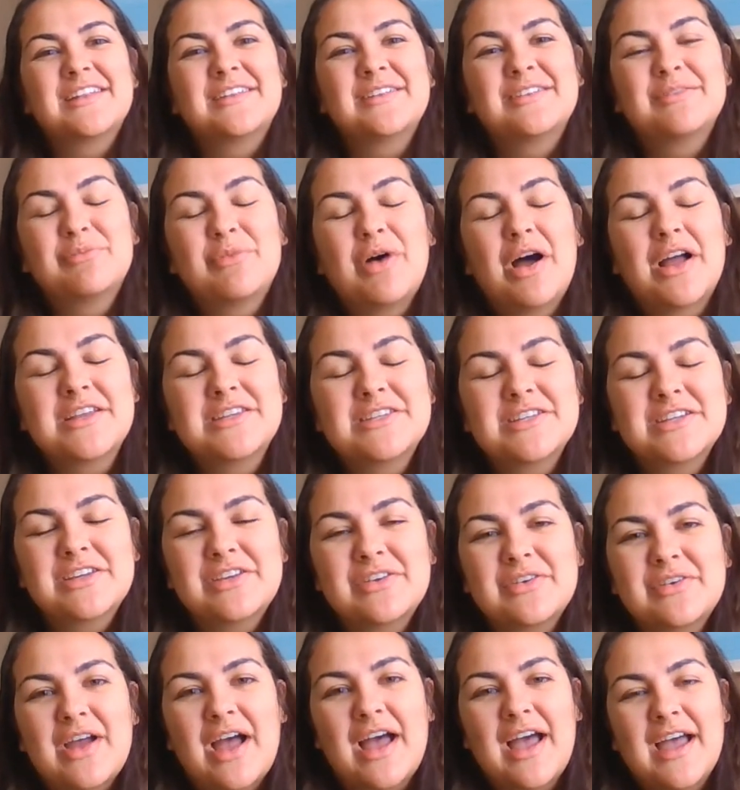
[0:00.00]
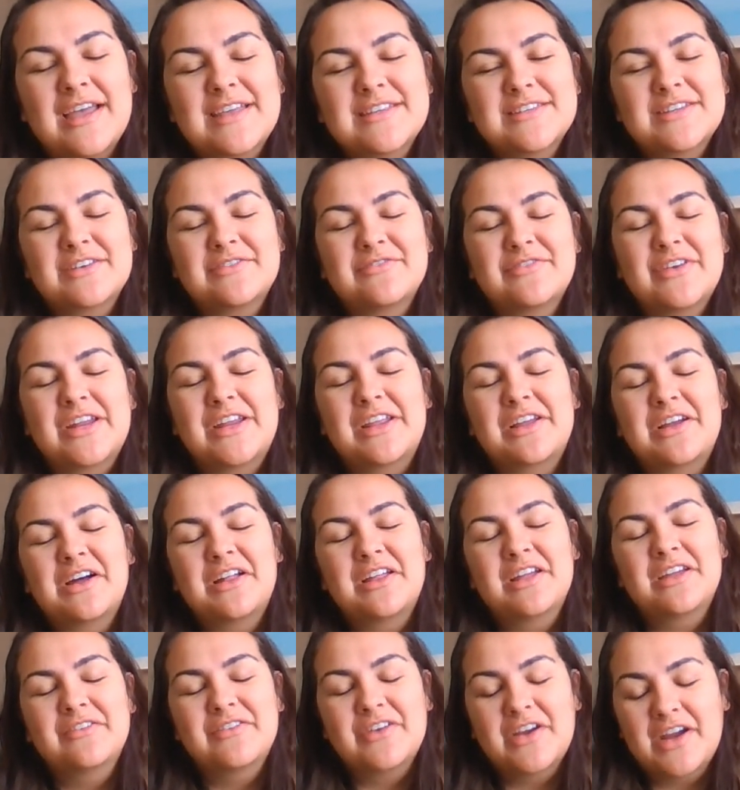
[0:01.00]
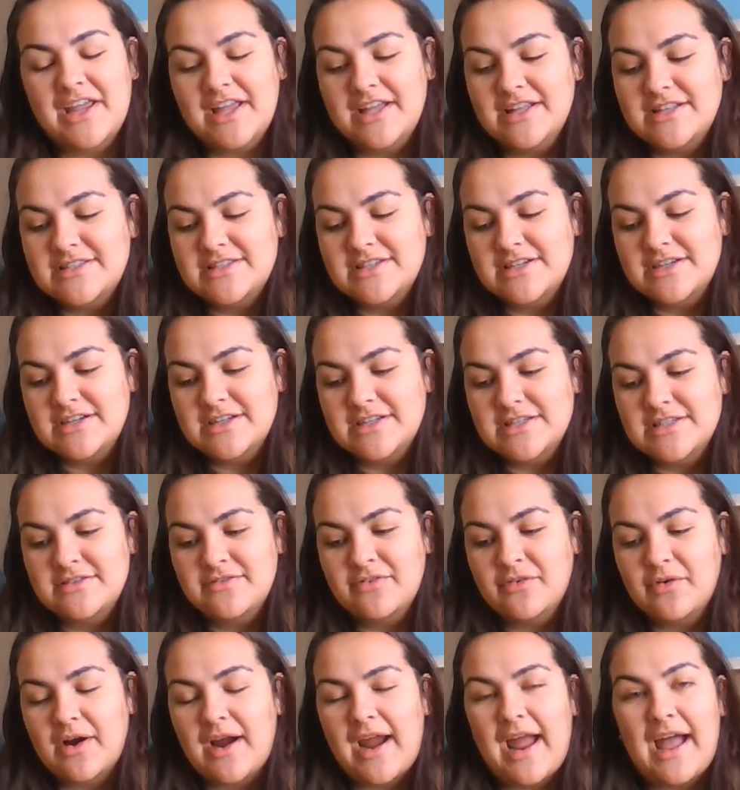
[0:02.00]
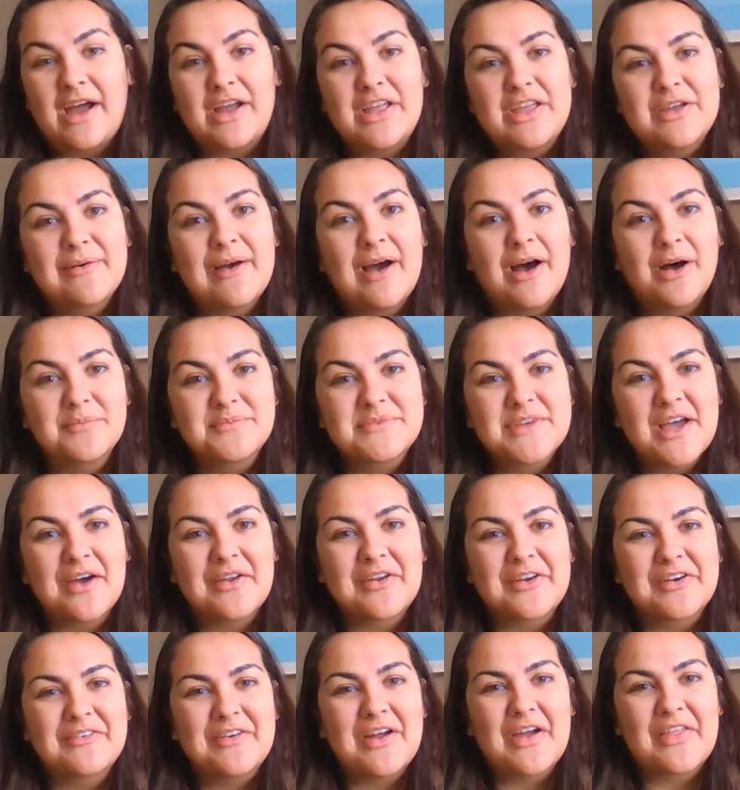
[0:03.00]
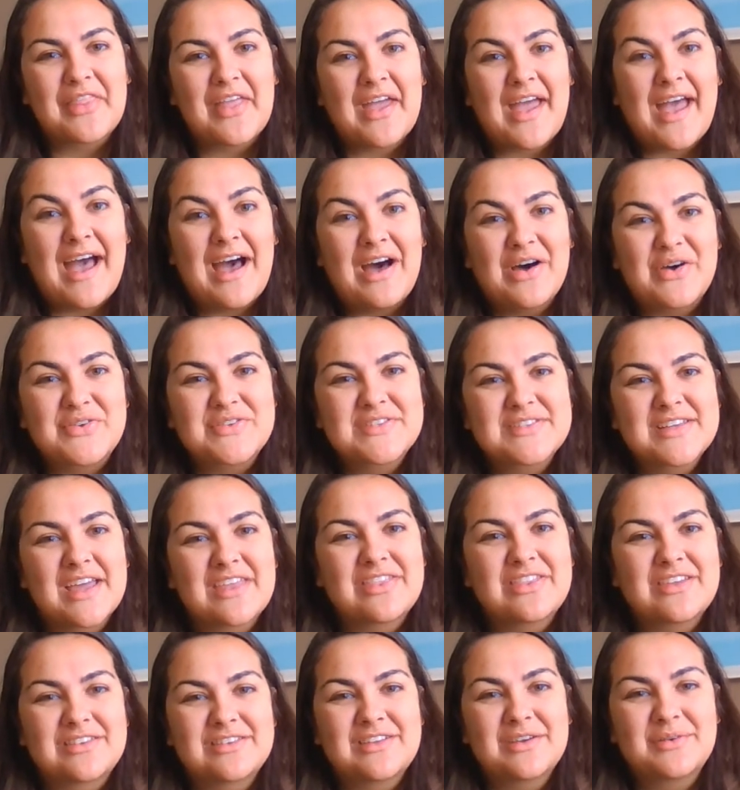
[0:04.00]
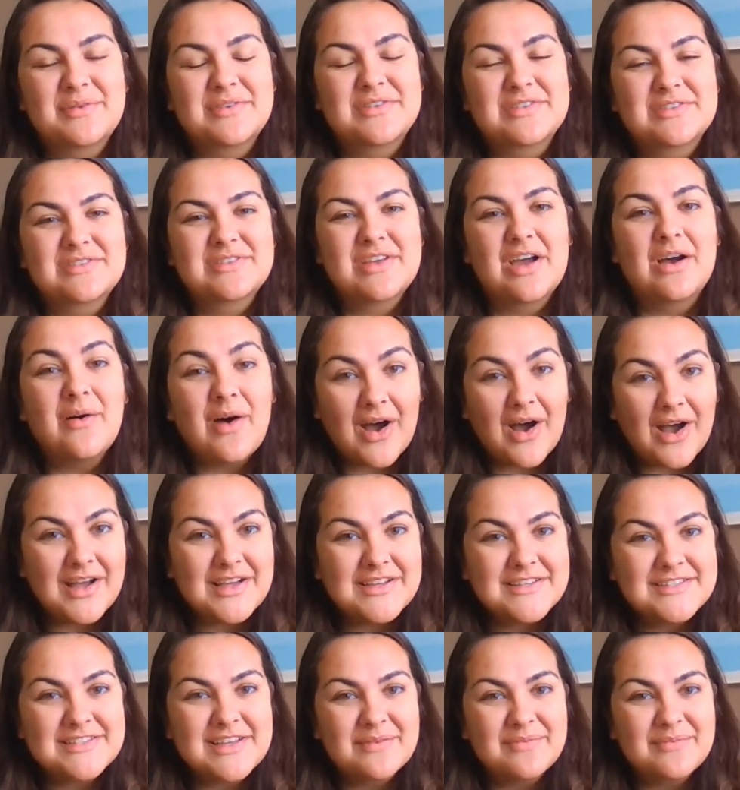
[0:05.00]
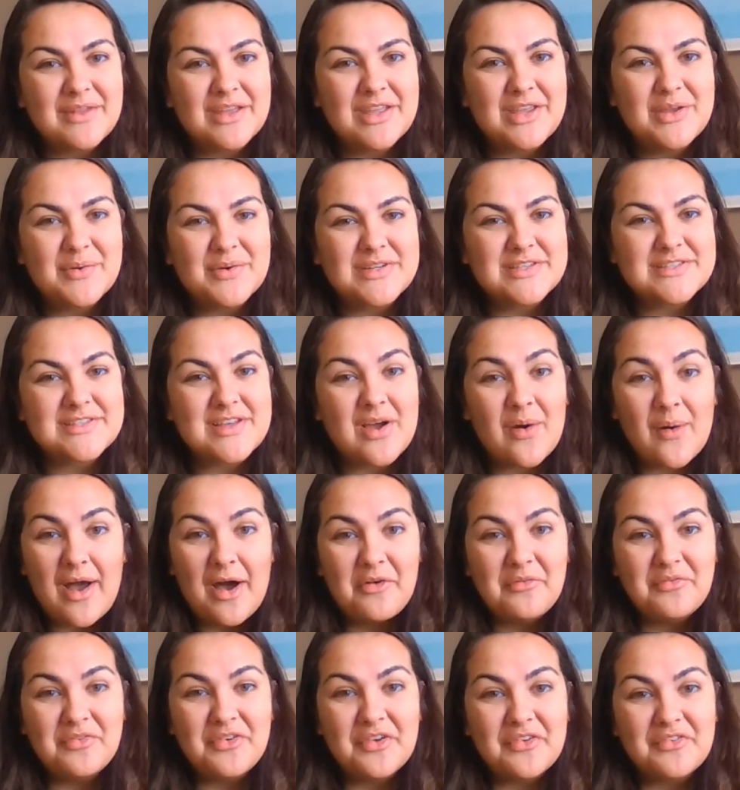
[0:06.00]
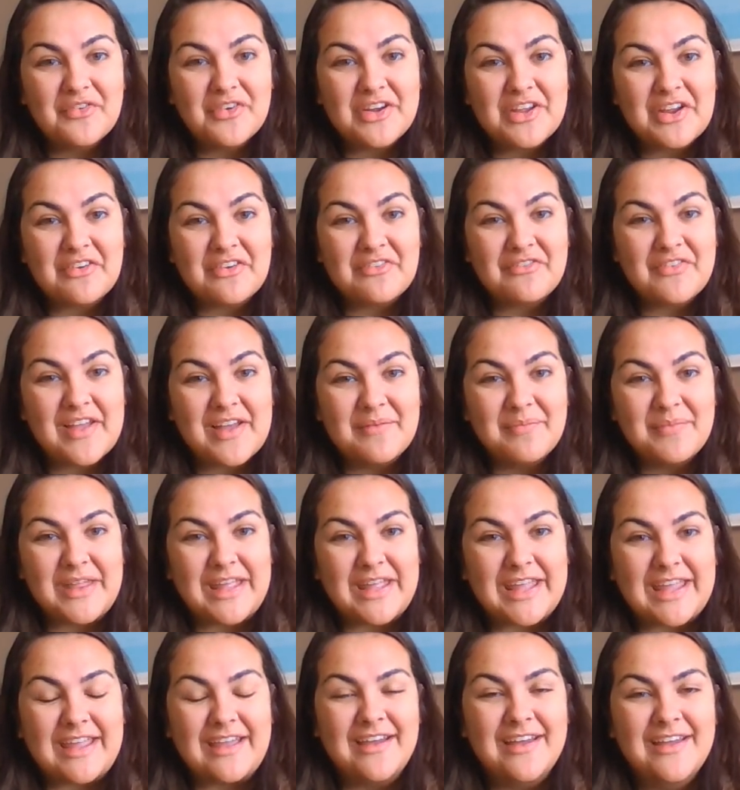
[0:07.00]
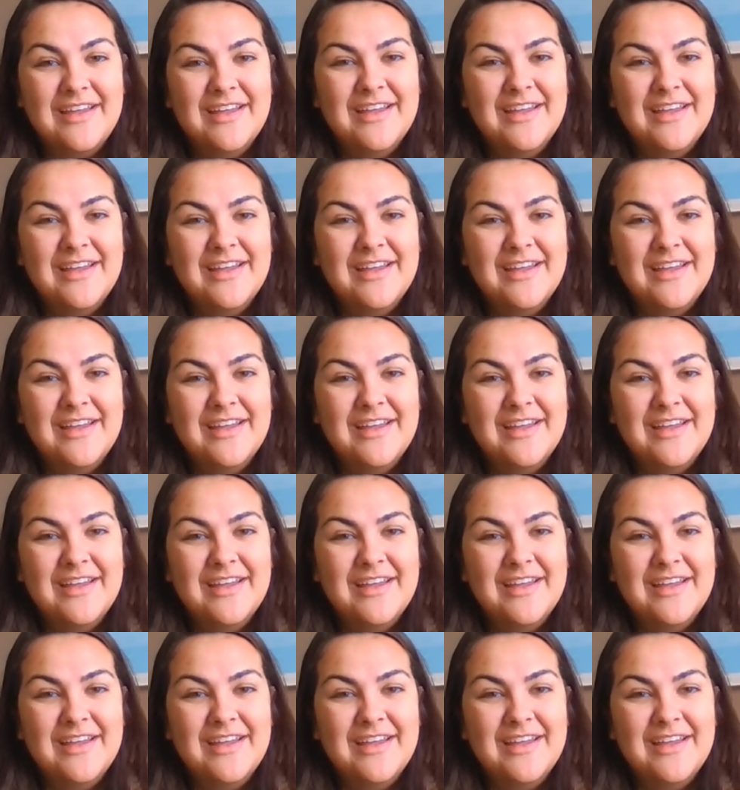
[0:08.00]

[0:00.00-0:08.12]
watching you guys or reading all of your answers for how you helped out around the house. I thought that was so awesome that you were so helpful for your family.